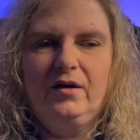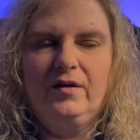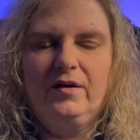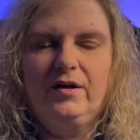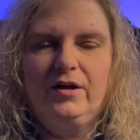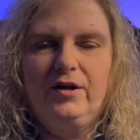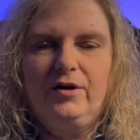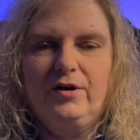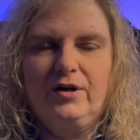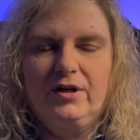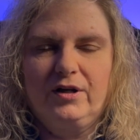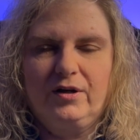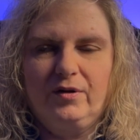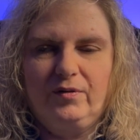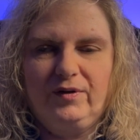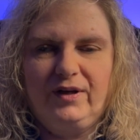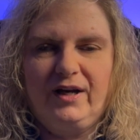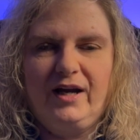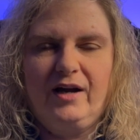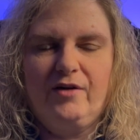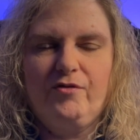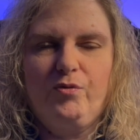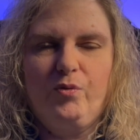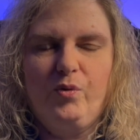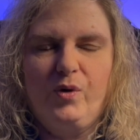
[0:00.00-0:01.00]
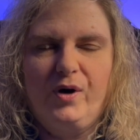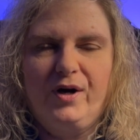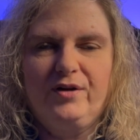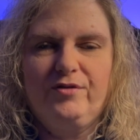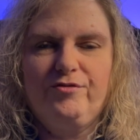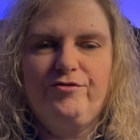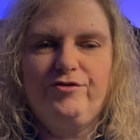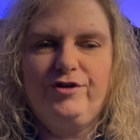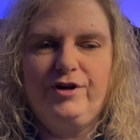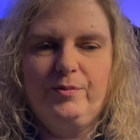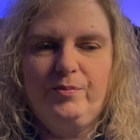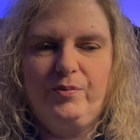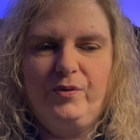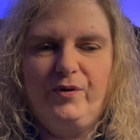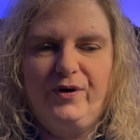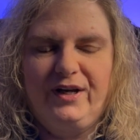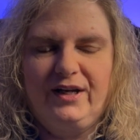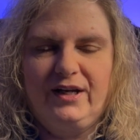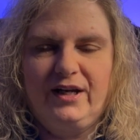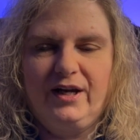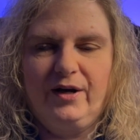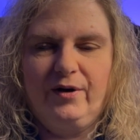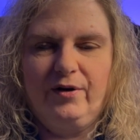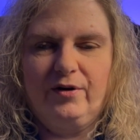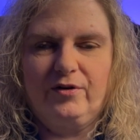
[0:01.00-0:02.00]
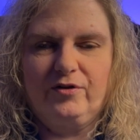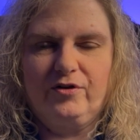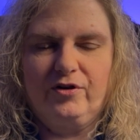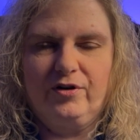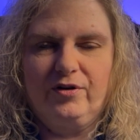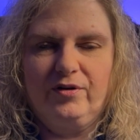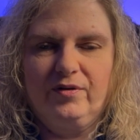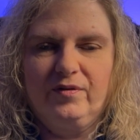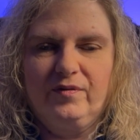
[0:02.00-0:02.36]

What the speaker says: You can only have one viewpoint character.